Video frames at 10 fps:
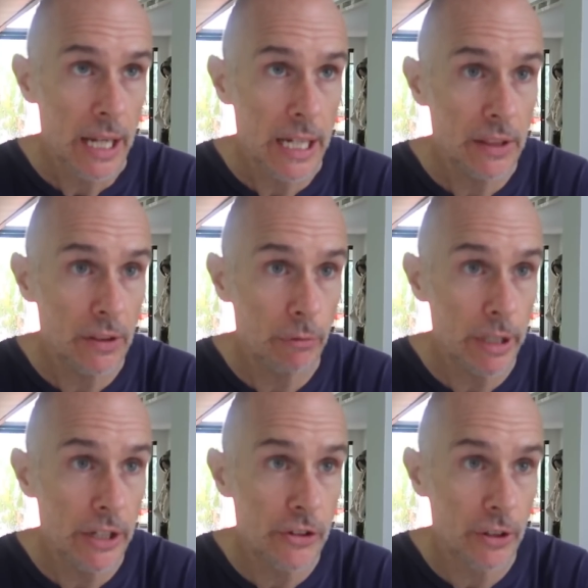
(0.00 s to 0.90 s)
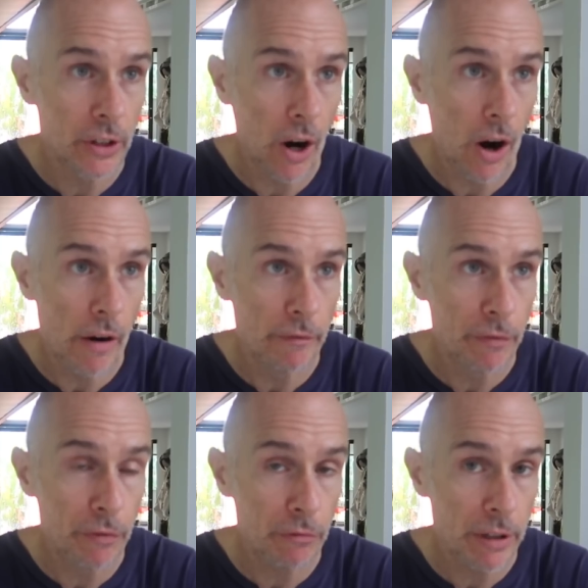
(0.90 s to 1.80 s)
in the region of
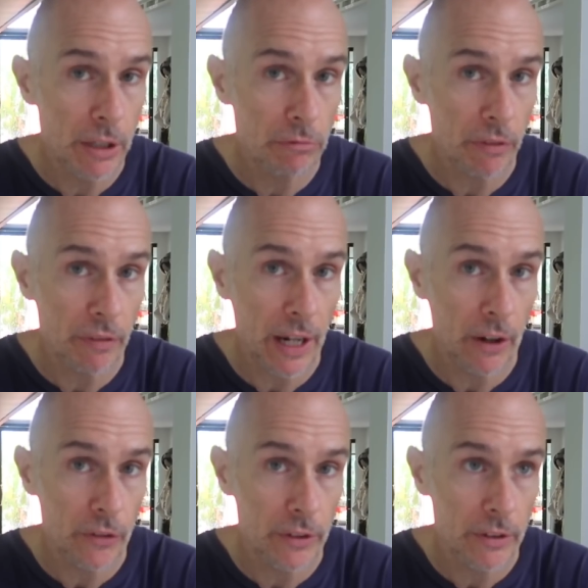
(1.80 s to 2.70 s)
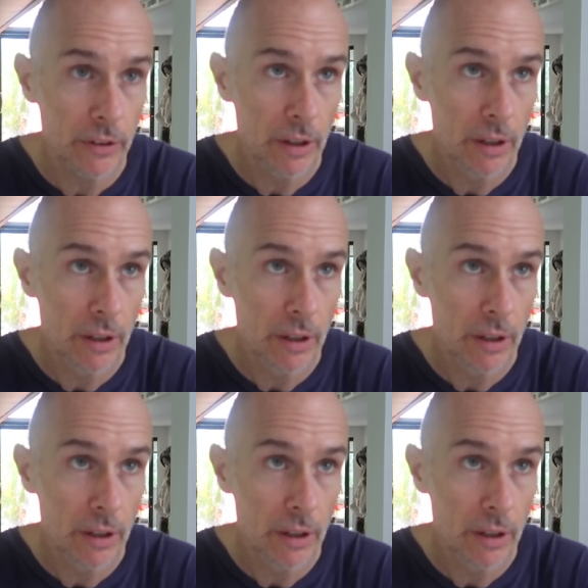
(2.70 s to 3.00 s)
300,000